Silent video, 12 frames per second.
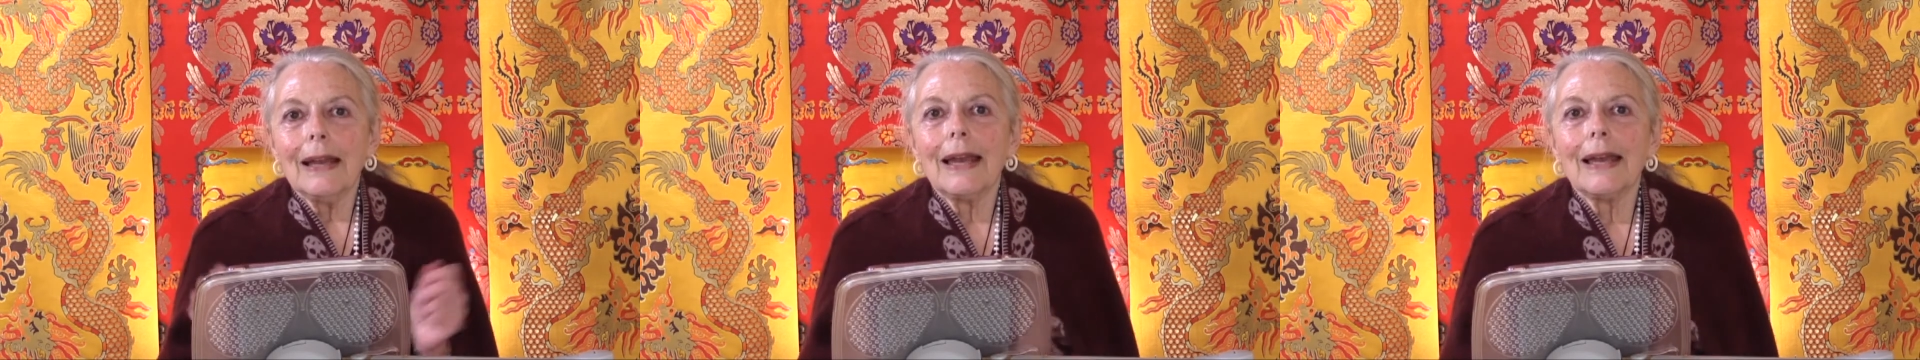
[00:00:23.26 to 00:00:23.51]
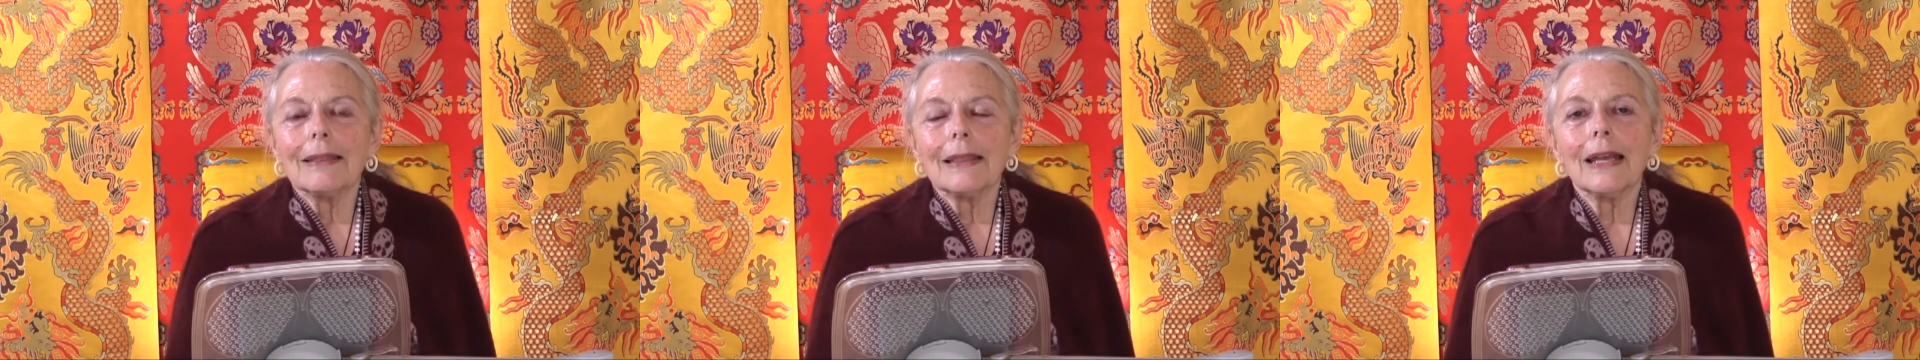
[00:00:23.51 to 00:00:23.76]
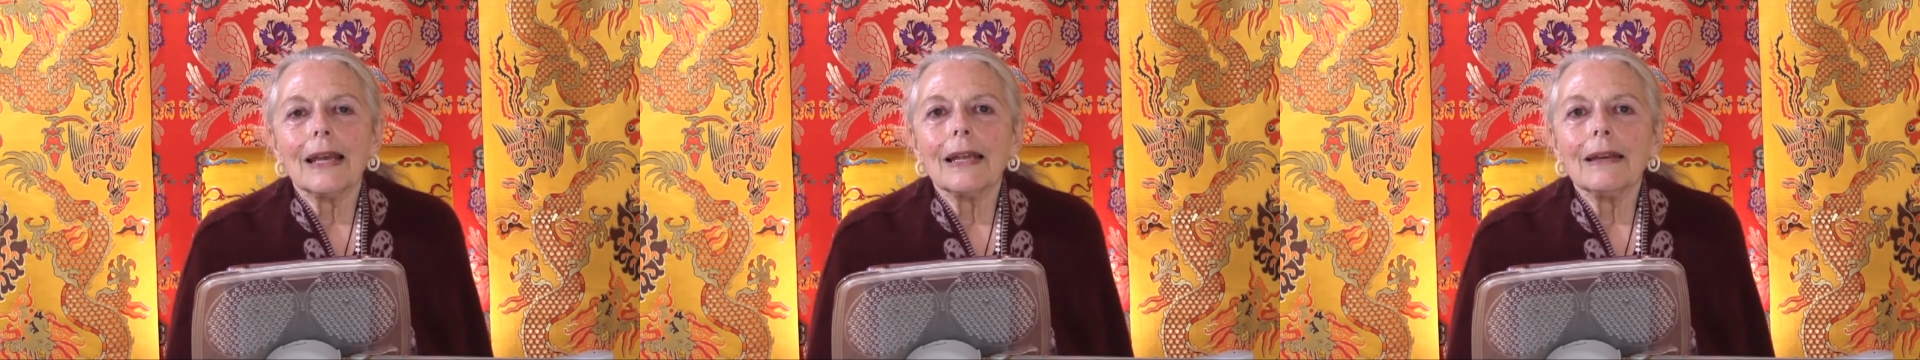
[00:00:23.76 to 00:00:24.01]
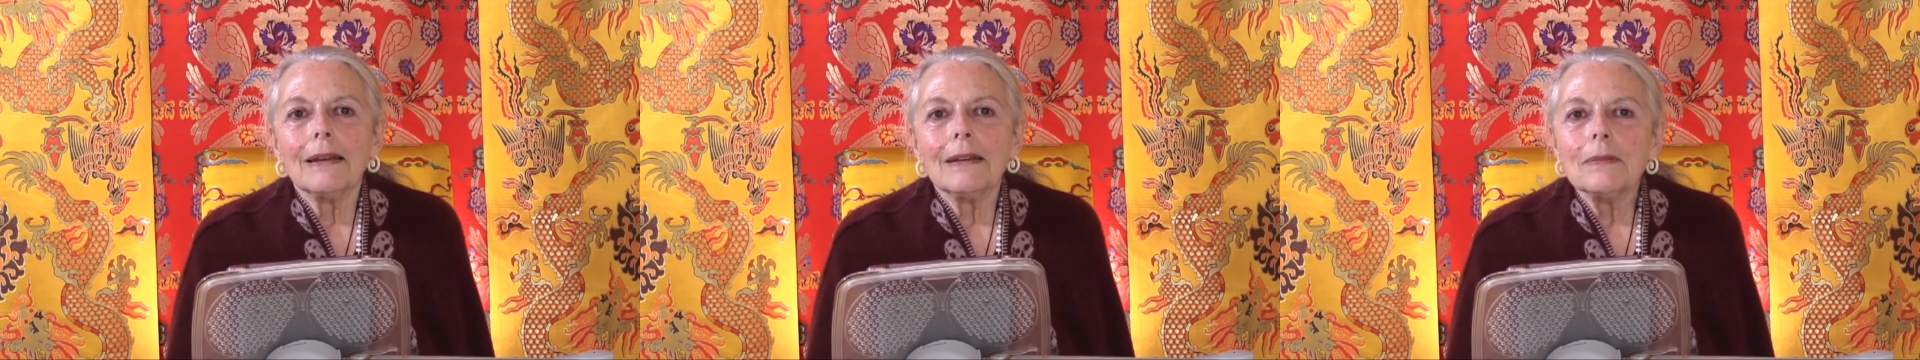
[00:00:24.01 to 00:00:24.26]
and
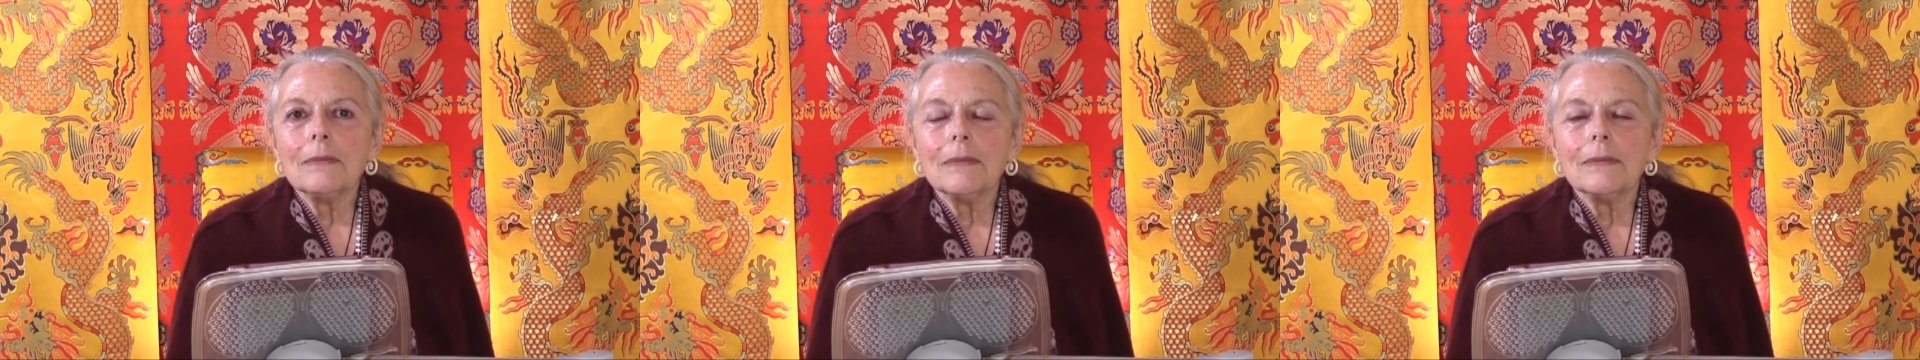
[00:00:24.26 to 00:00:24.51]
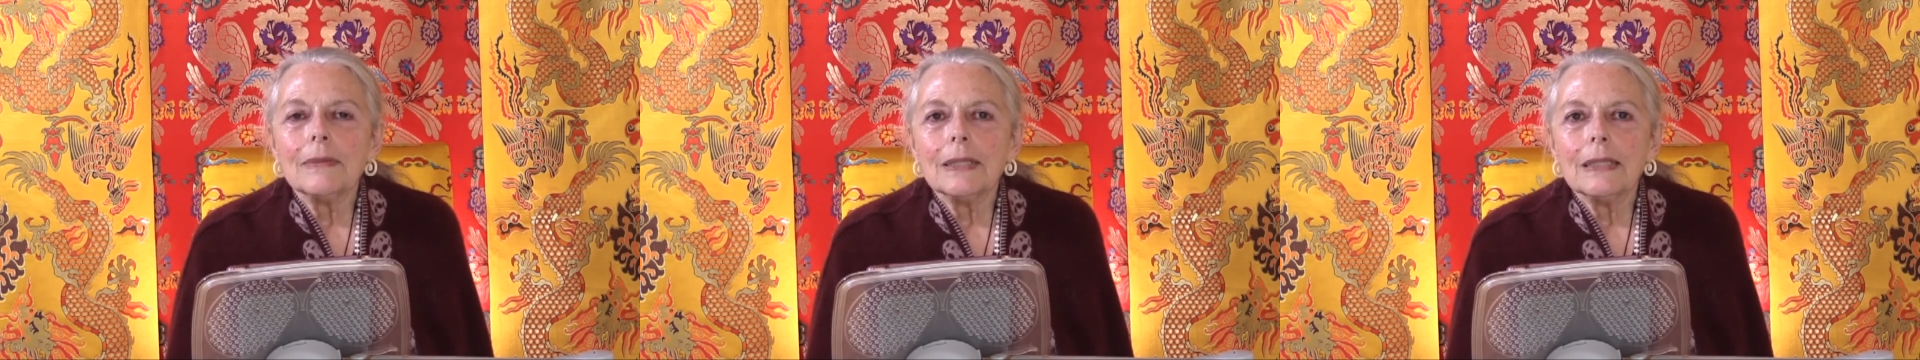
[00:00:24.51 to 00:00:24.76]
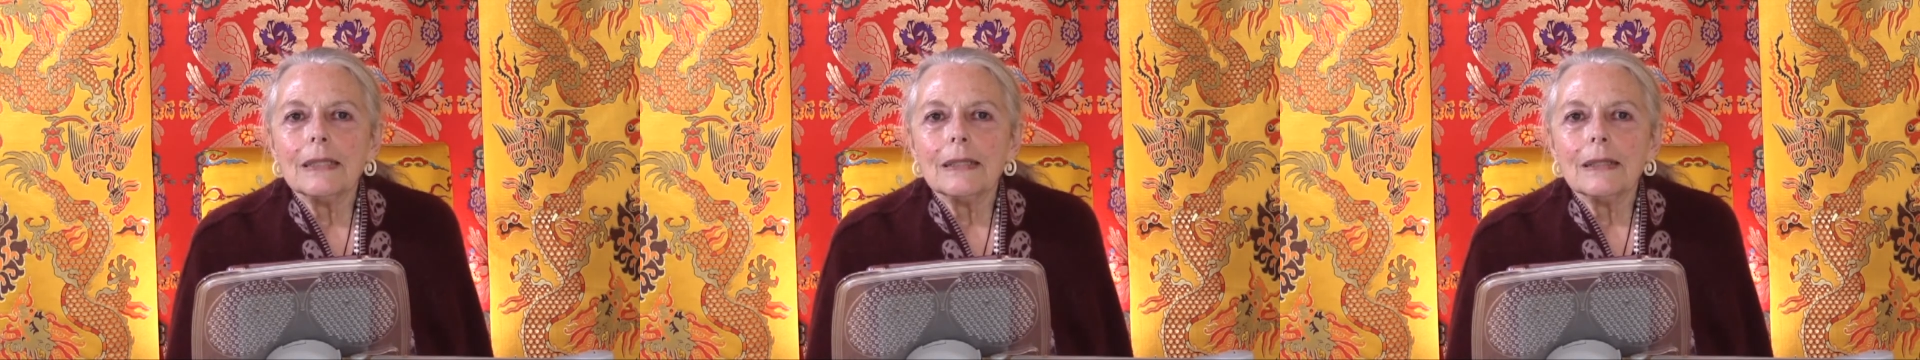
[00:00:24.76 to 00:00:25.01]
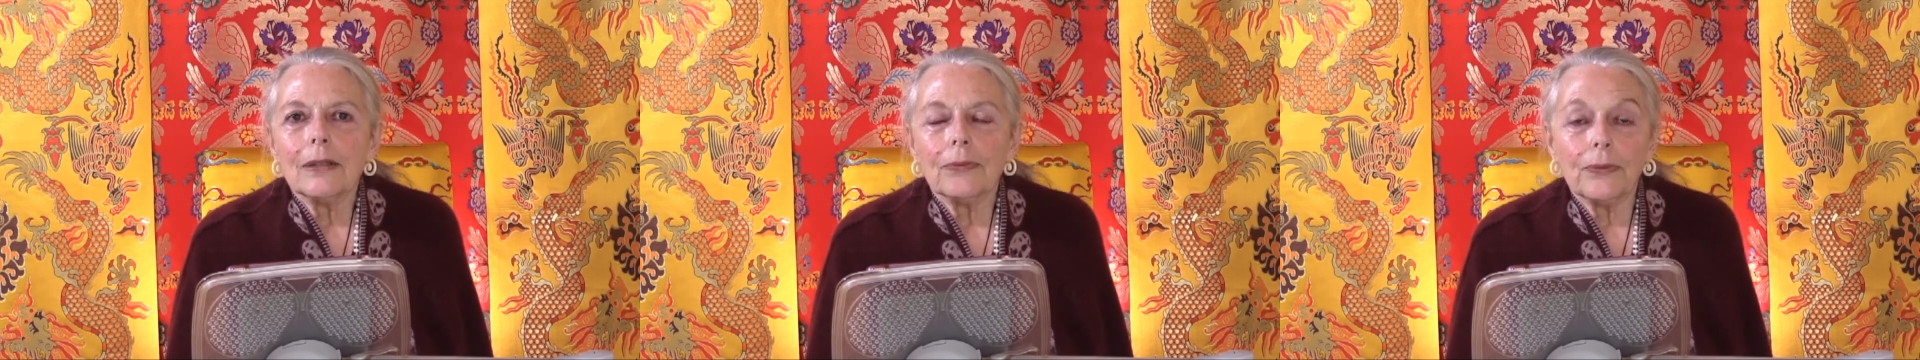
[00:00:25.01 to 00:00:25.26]
then
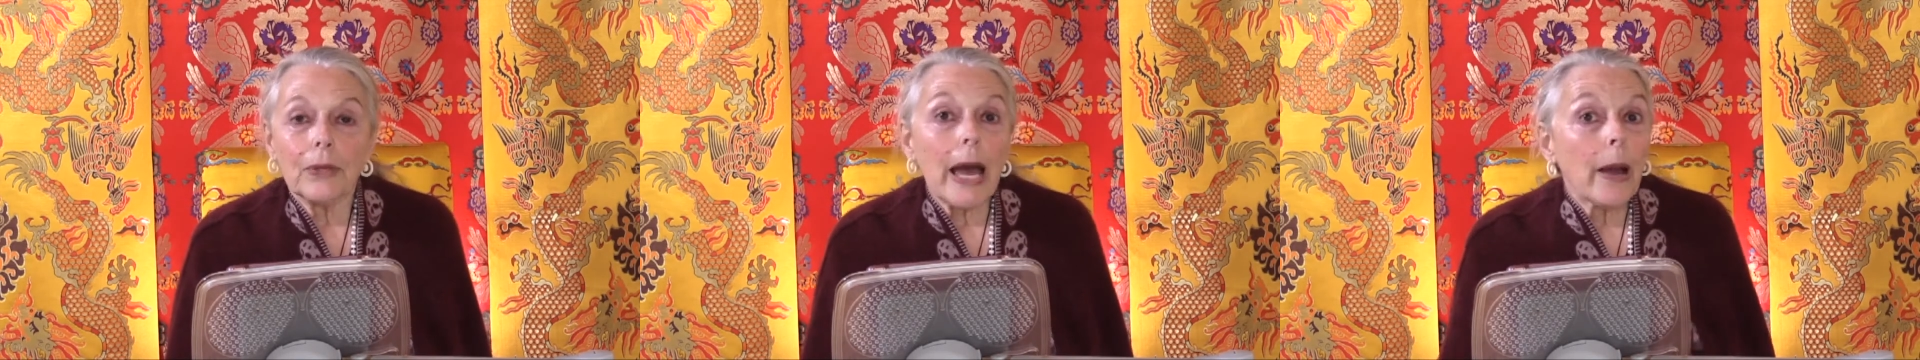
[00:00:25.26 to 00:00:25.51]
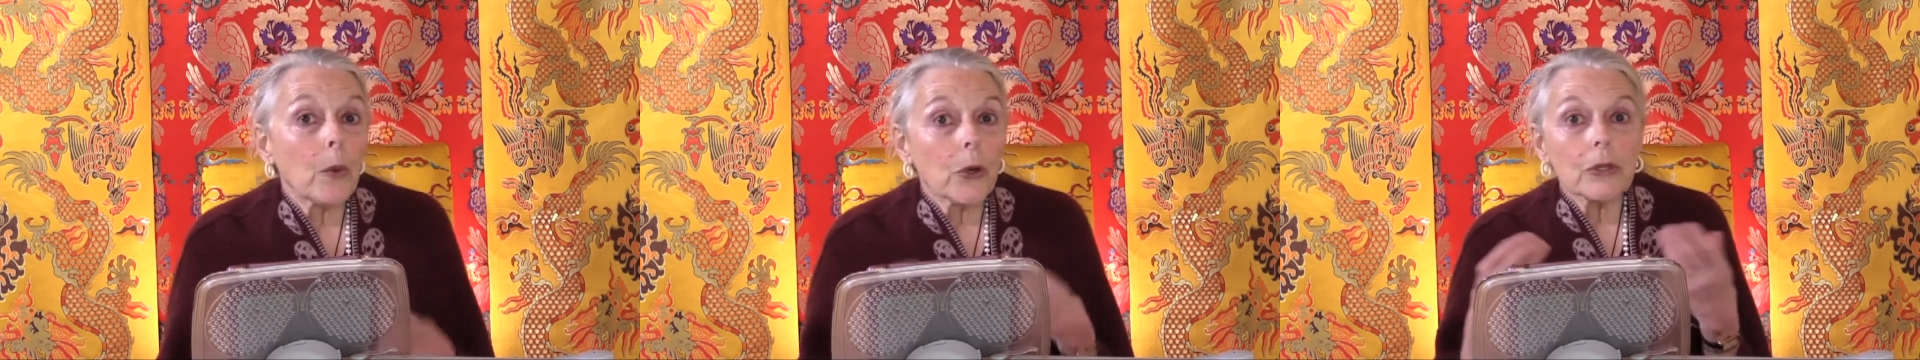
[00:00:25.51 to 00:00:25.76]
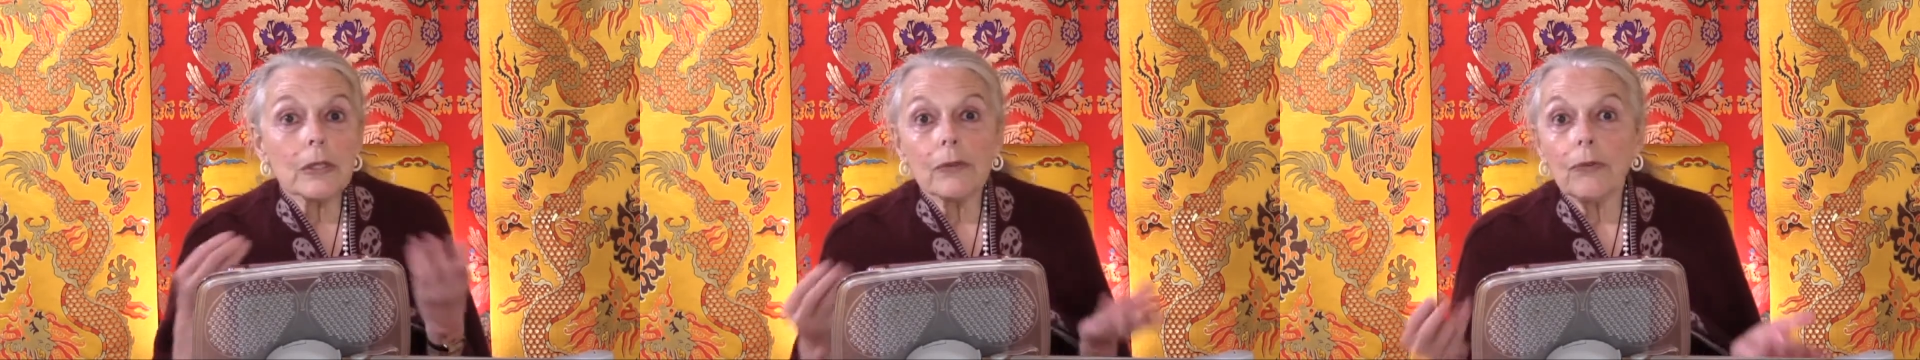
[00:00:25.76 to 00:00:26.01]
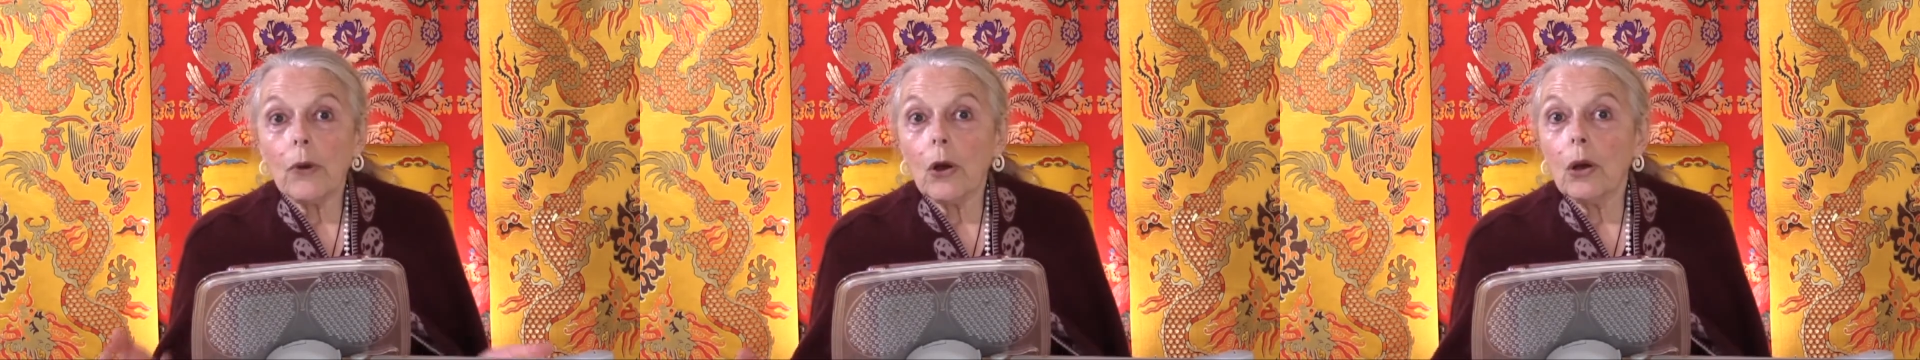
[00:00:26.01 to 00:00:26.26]
the flowers
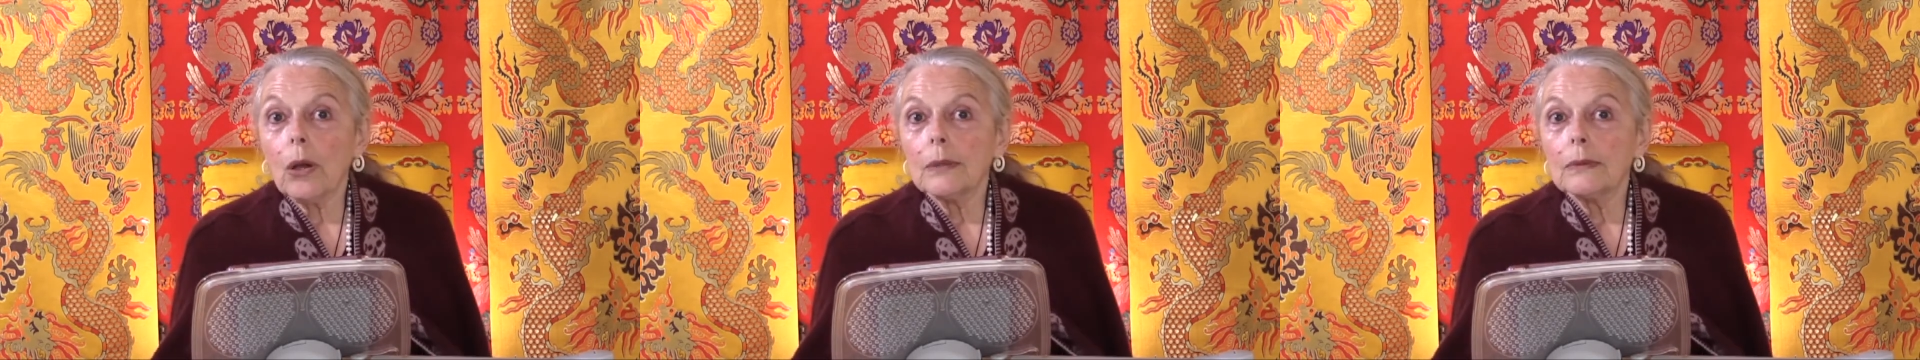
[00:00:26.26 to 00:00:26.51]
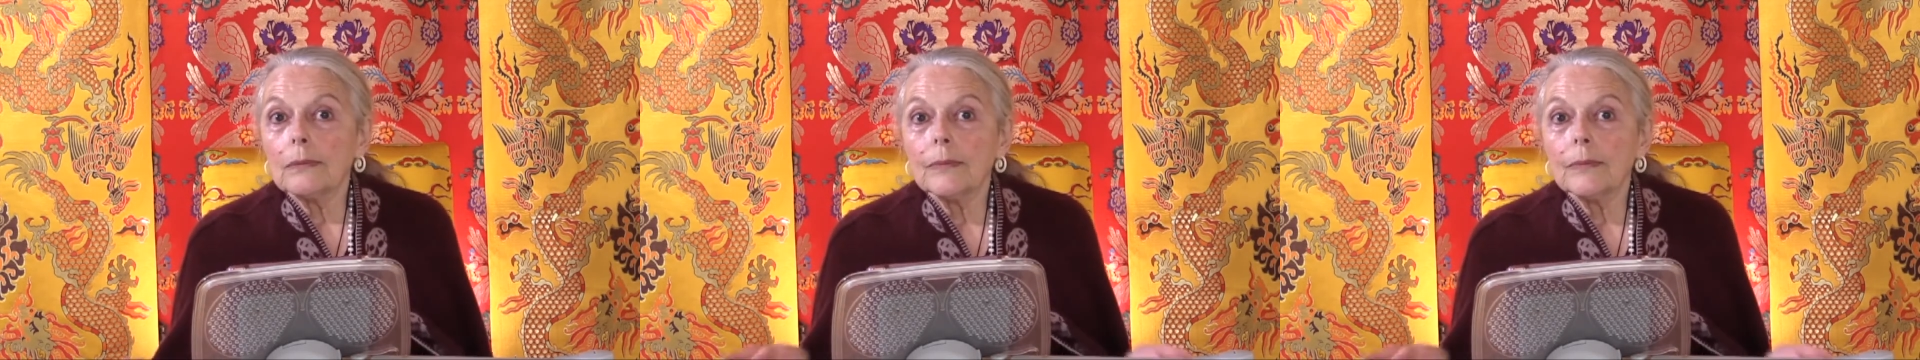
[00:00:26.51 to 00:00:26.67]
fall,